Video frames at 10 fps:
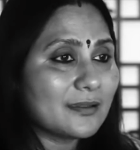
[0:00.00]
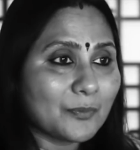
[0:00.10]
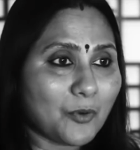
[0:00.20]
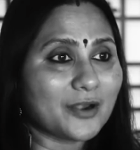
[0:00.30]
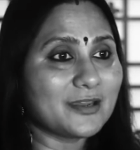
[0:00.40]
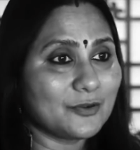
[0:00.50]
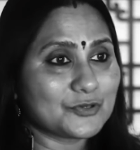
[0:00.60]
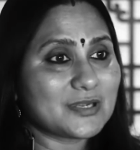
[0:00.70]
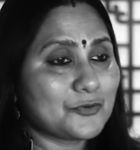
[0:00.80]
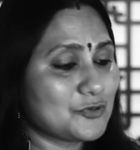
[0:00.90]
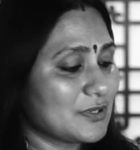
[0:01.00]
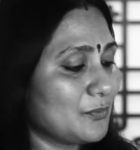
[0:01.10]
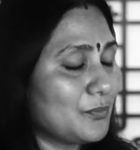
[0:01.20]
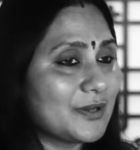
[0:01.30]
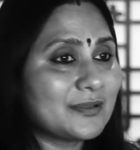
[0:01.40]
The body knows how to
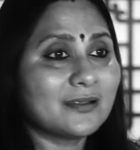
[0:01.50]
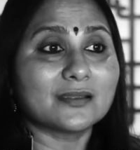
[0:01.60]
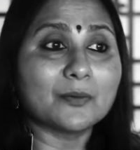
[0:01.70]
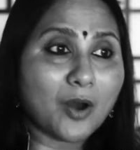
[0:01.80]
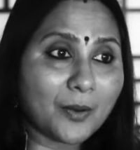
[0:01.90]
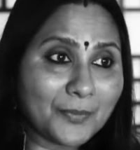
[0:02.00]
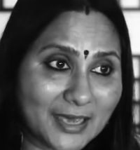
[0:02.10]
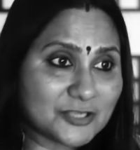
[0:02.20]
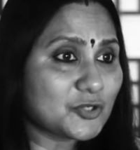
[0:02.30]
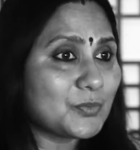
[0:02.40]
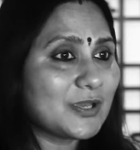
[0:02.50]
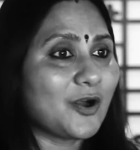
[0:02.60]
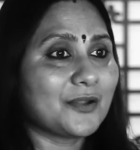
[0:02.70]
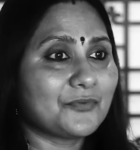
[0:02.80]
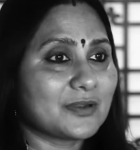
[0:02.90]
give birth. The mom has to be
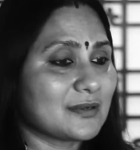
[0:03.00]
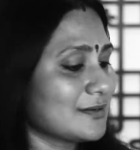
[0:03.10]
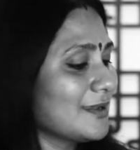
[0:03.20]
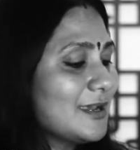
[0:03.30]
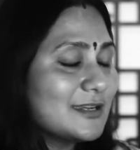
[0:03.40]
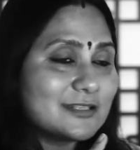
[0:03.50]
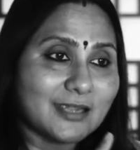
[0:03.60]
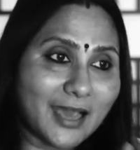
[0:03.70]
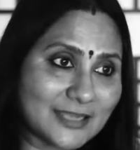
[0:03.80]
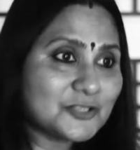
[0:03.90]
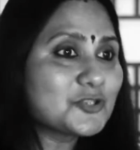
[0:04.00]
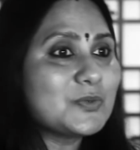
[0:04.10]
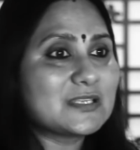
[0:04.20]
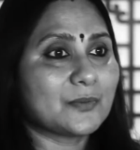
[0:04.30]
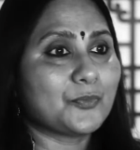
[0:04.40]
confident. She has
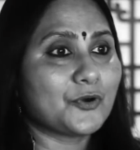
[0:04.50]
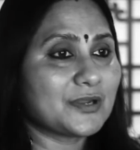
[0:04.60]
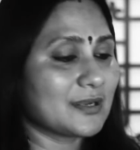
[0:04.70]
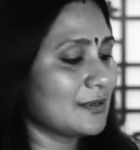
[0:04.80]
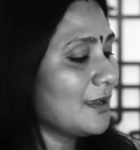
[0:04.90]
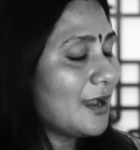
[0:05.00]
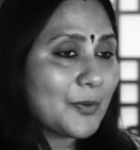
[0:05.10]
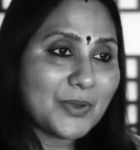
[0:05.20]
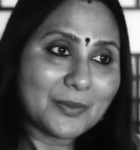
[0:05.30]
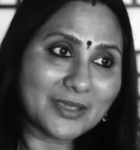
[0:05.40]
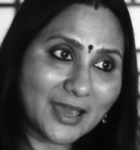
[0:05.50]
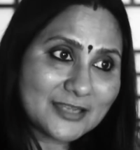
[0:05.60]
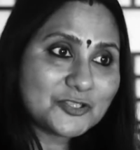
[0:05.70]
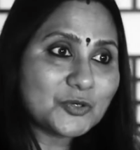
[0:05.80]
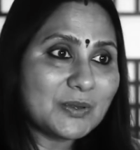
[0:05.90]
to be supported. Her baby
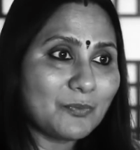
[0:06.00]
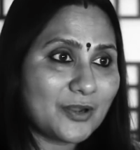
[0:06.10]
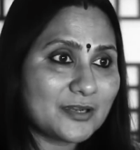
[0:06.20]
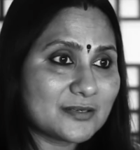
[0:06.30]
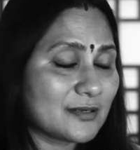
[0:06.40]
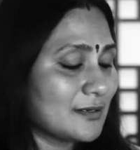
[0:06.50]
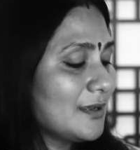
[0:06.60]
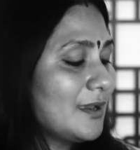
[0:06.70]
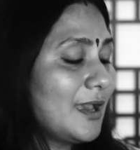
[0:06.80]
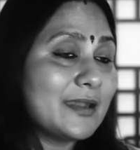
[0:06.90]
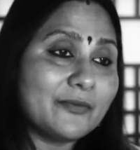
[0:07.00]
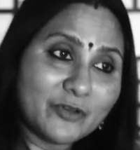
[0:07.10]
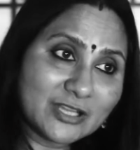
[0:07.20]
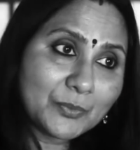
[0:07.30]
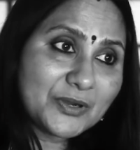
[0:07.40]
has to be monitored.
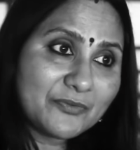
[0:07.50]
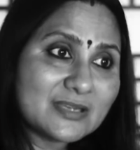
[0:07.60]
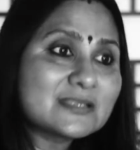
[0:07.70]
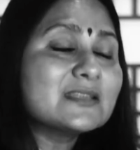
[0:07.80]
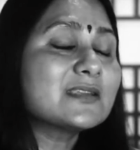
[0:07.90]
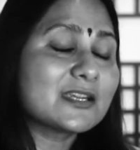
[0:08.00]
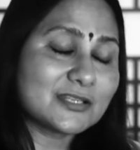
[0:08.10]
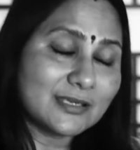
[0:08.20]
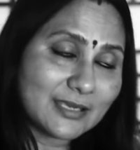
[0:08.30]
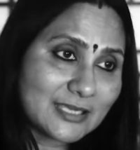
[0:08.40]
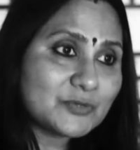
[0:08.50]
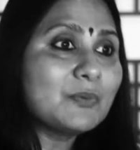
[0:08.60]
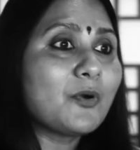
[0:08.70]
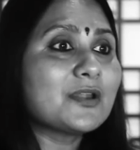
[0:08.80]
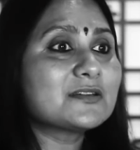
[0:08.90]
And with a previous C-section, yes,
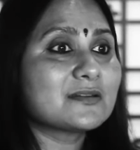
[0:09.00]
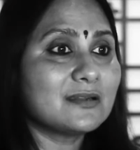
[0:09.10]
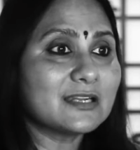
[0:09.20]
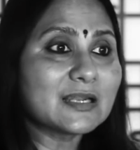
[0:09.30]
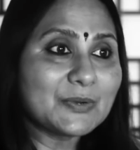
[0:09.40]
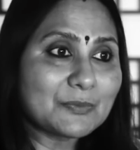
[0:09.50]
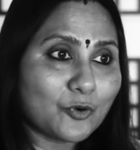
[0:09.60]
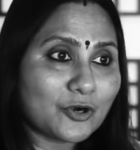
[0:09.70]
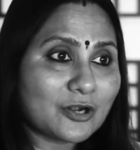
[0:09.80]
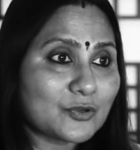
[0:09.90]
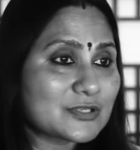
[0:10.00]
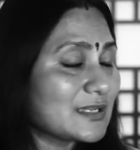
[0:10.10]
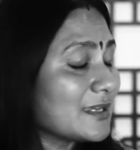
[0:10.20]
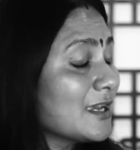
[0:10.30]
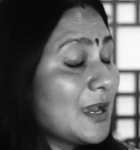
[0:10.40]
we monitor a little bit more
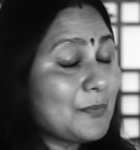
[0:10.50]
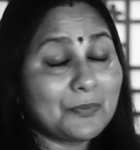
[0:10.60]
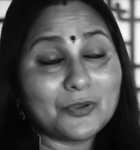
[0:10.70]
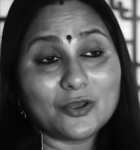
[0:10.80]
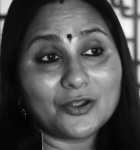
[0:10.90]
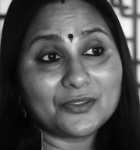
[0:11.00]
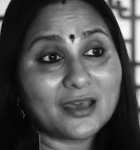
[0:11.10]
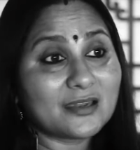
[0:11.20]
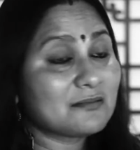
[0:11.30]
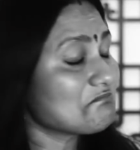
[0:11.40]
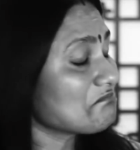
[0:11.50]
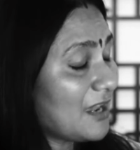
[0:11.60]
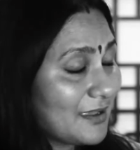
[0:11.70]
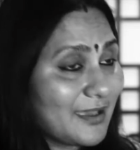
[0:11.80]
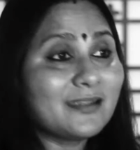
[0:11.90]
closely. But beyond that,
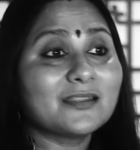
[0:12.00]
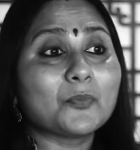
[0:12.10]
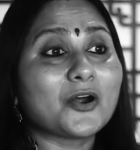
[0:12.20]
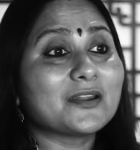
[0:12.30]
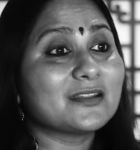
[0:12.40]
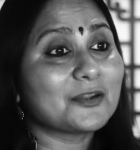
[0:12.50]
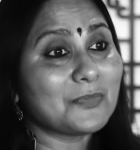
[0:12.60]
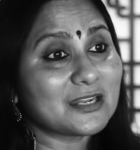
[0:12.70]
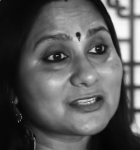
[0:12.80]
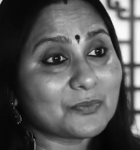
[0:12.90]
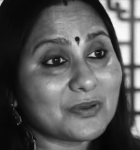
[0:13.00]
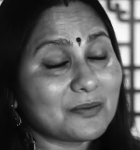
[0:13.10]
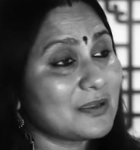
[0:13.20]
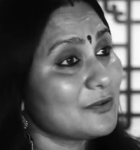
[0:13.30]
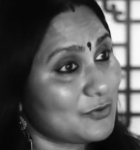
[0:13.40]
again, the body that makes the
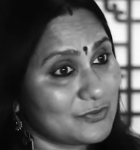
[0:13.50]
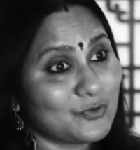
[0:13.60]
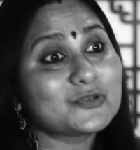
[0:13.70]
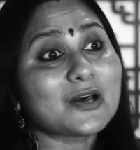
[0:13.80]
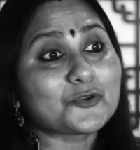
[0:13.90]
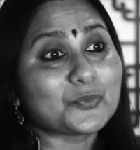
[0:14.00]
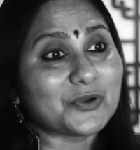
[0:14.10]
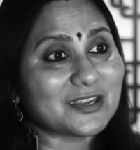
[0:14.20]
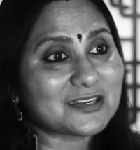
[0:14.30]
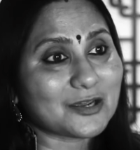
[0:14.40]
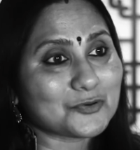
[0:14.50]
baby knows how to bring it